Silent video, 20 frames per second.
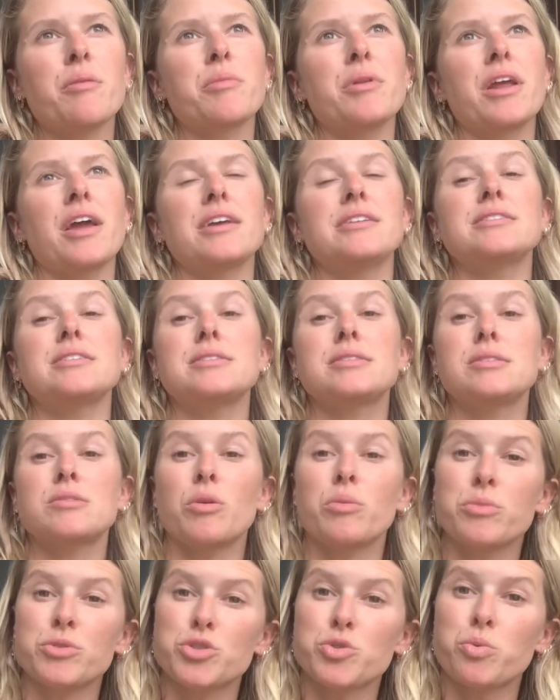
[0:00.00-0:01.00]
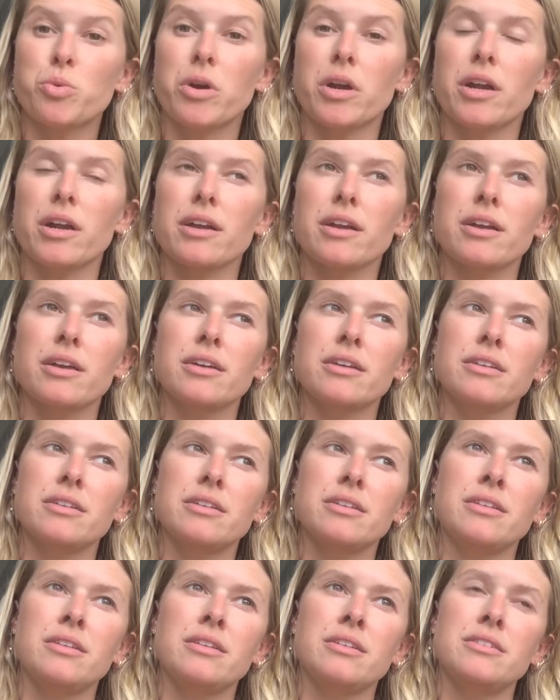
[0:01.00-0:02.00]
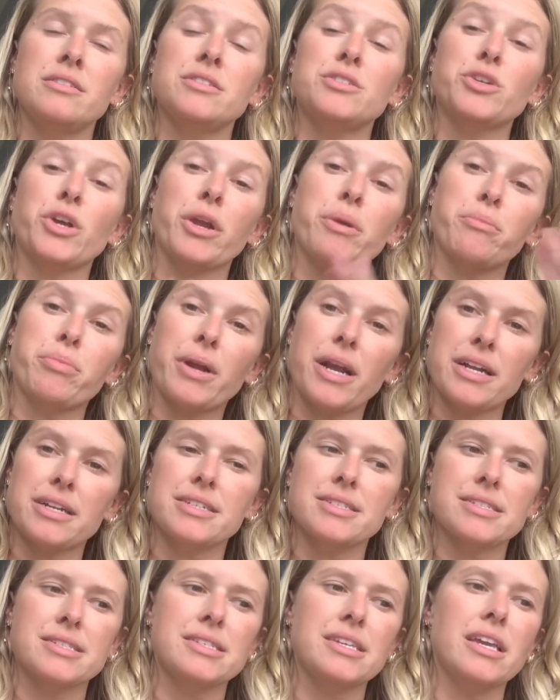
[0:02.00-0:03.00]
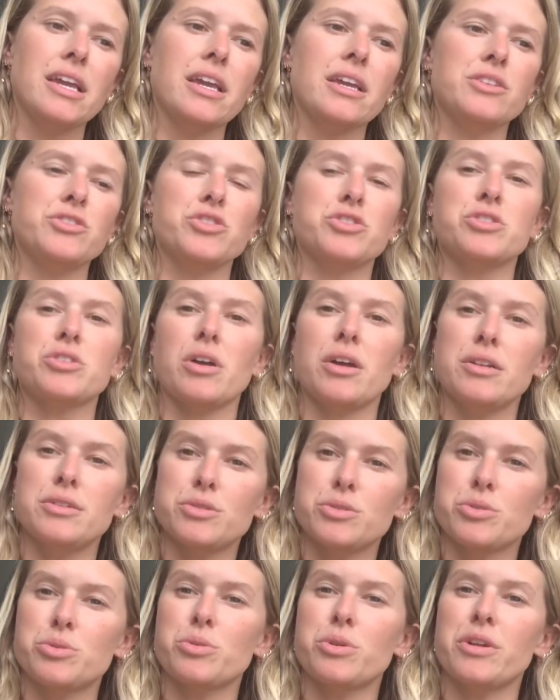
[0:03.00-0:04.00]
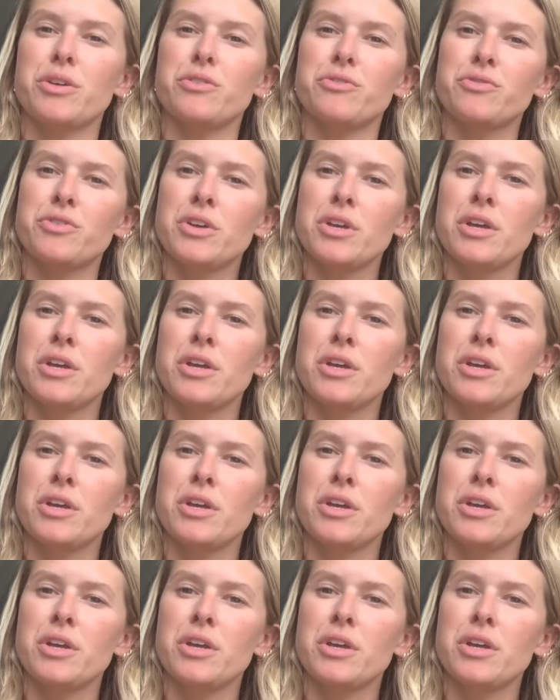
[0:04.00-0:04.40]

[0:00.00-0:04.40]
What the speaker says: And I did so much work during pregnancy just on sort of